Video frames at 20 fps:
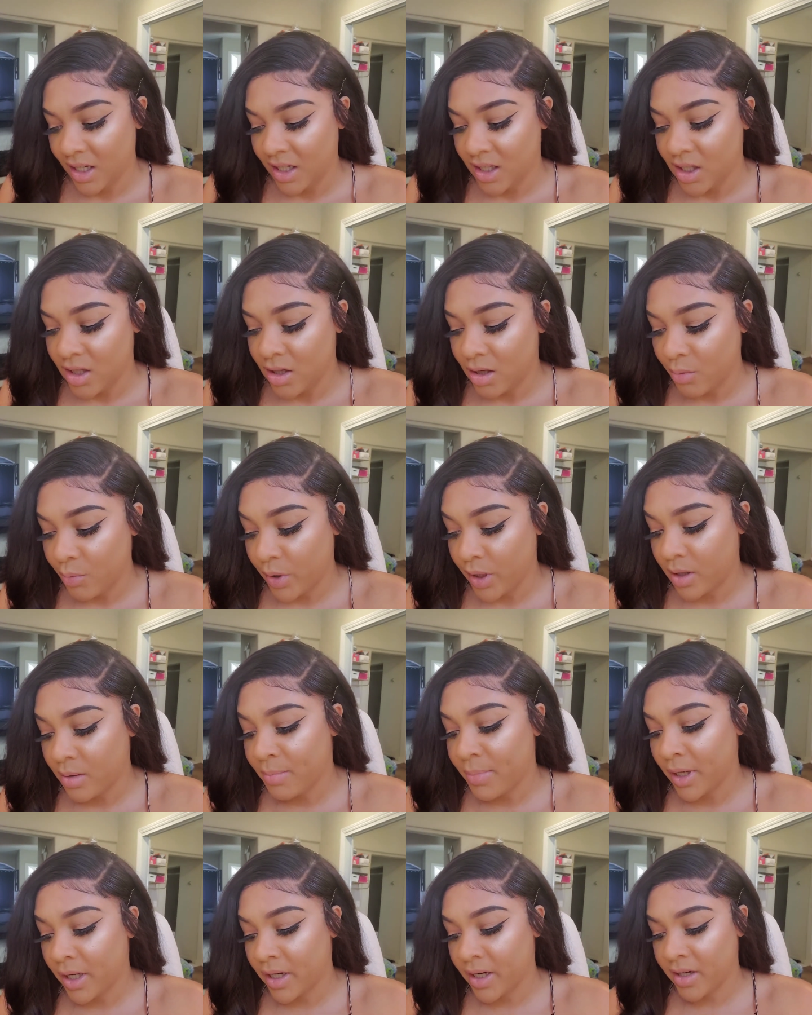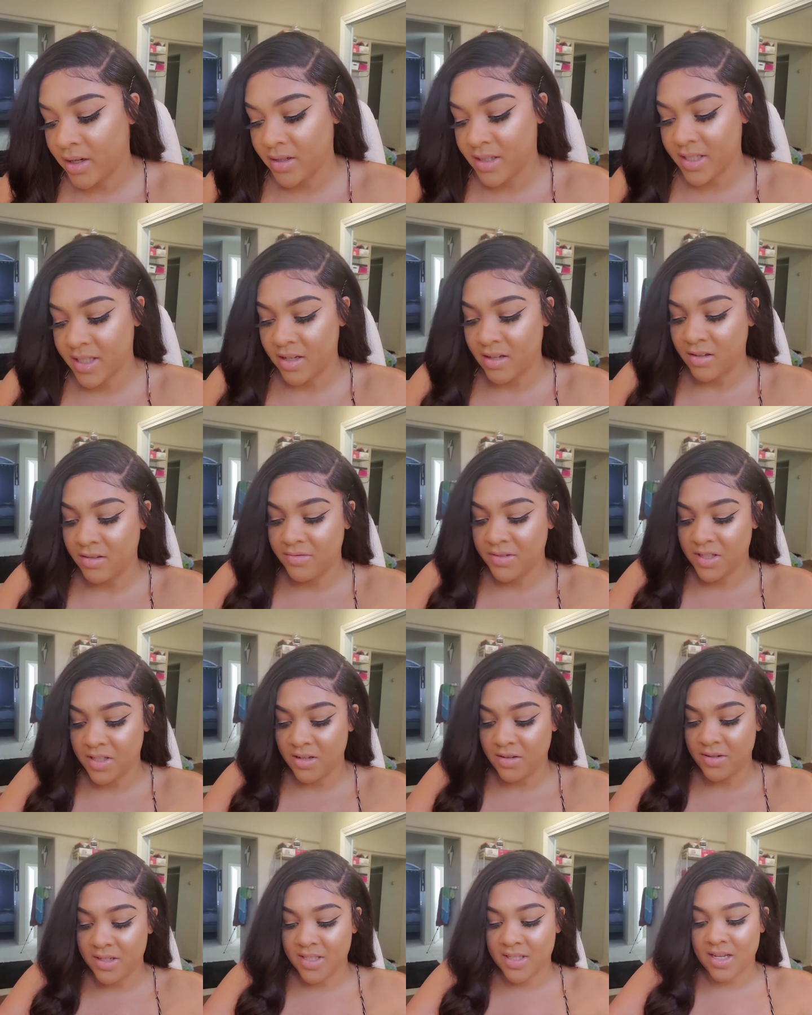You don't want to burn yourself.
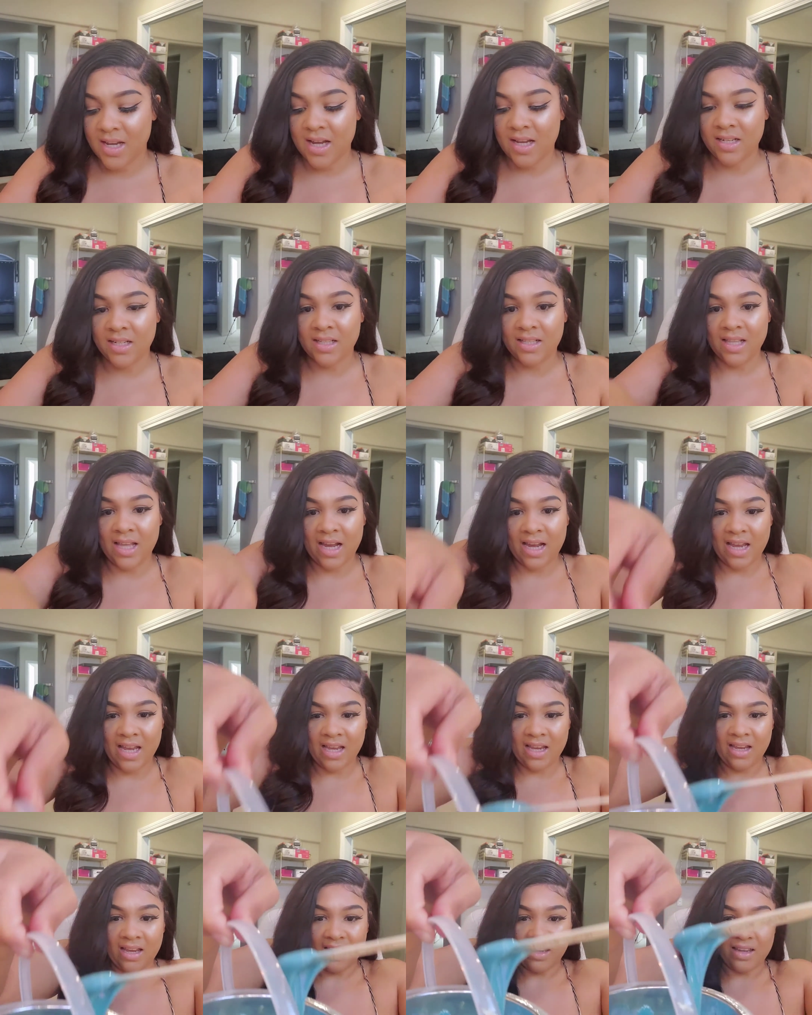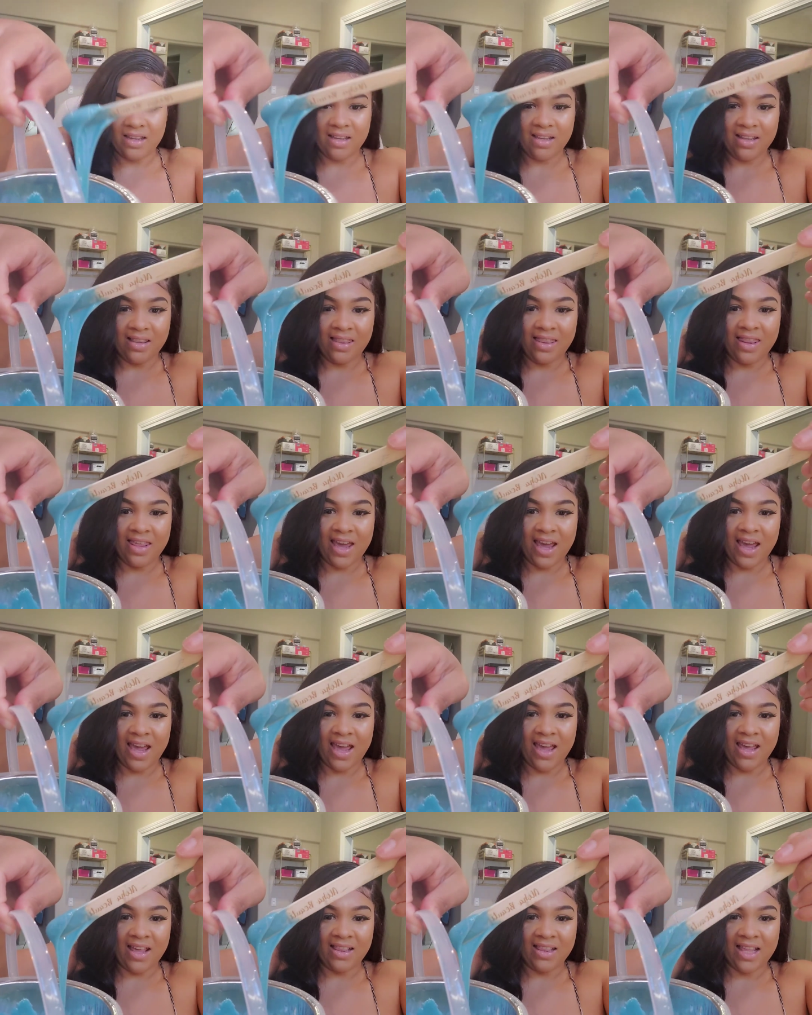So it's kind of like
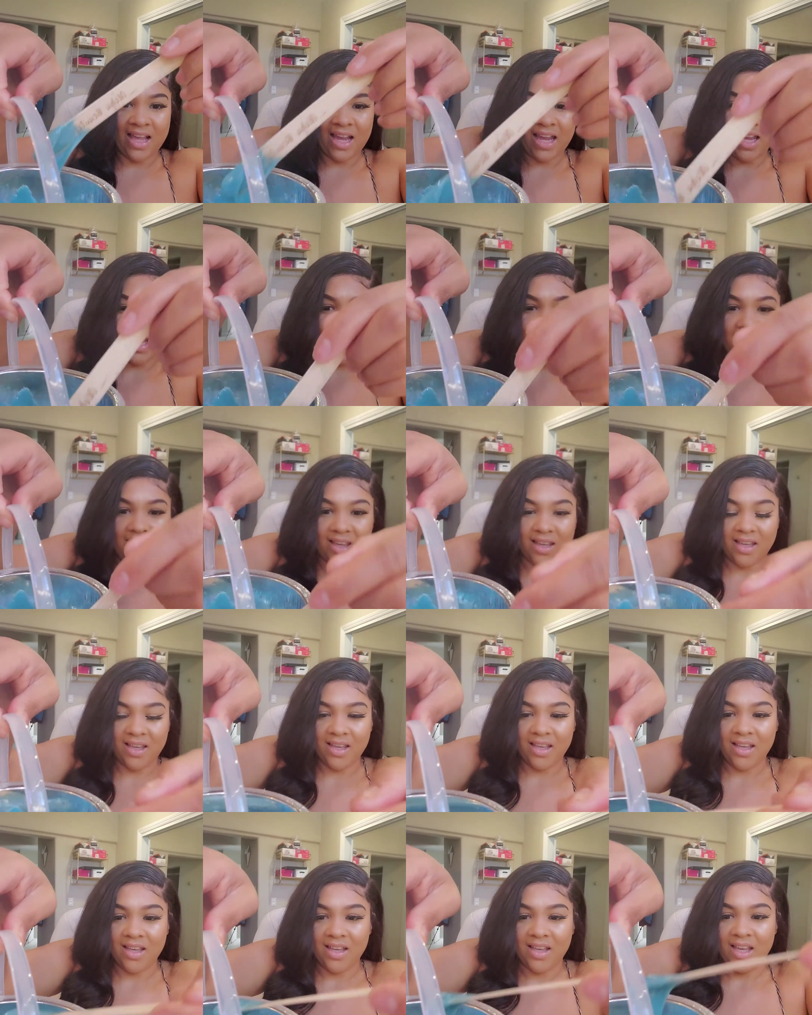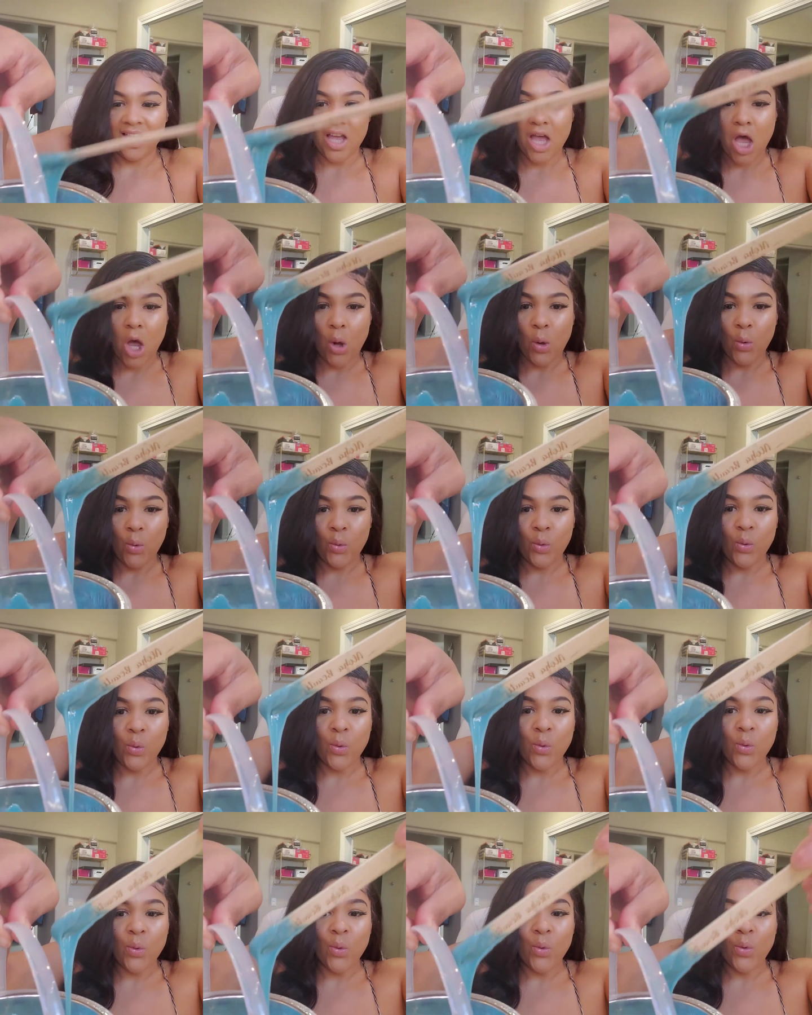that. Like,
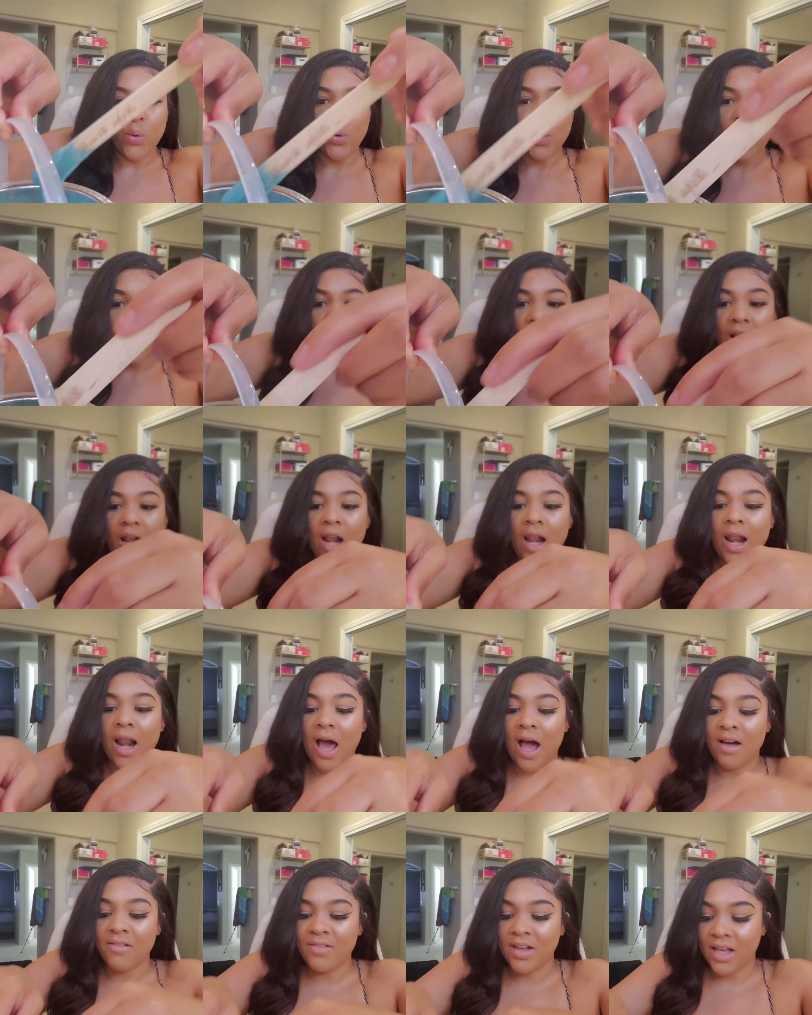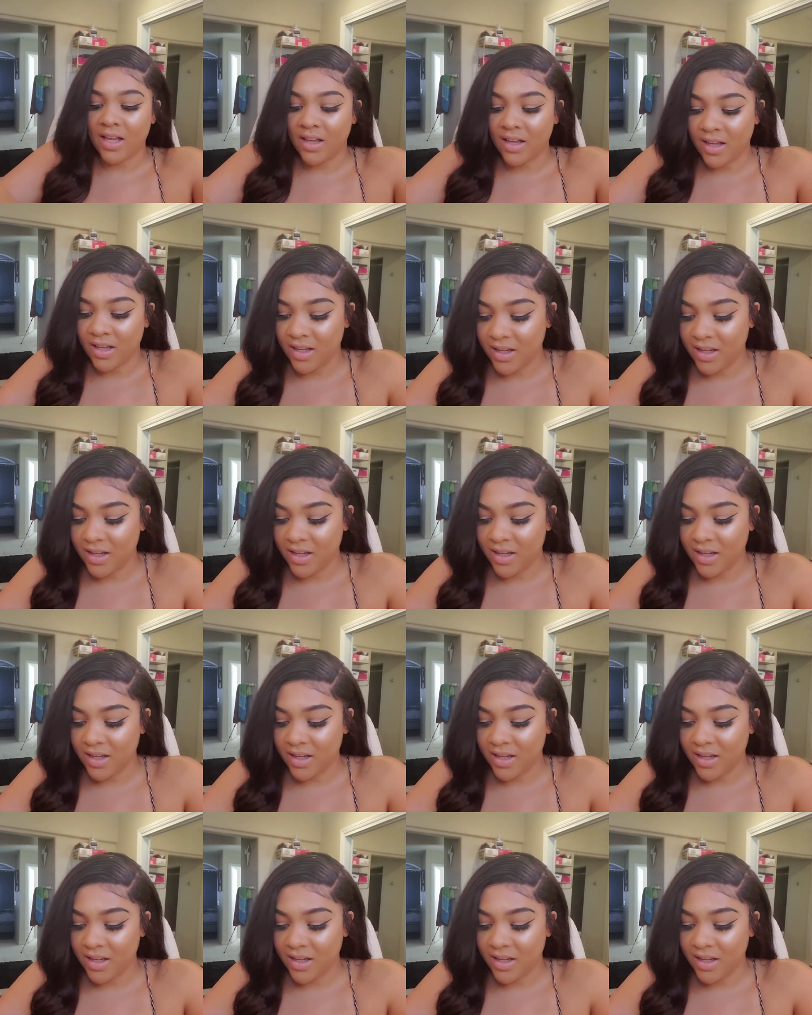ooh, lava.